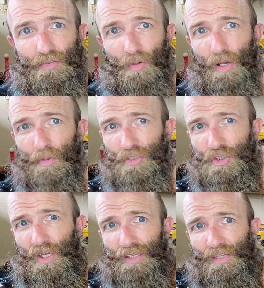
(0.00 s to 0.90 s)
So I always
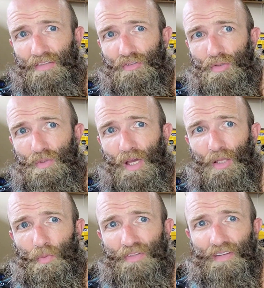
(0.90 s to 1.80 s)
check these two
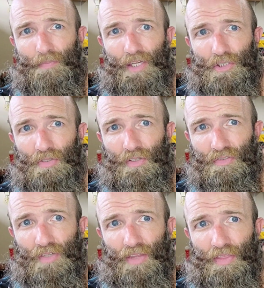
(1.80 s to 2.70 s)
yellow ones, and I make sure
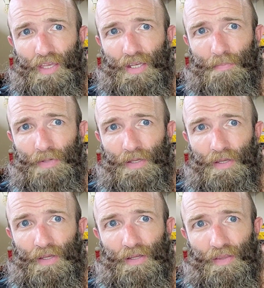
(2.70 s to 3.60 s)
there's nothing in them
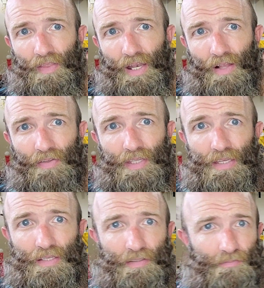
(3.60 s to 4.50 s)
that I'll
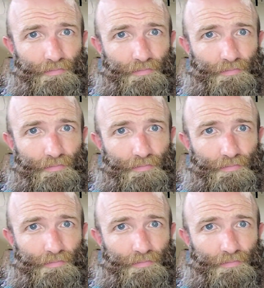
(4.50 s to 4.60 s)
need.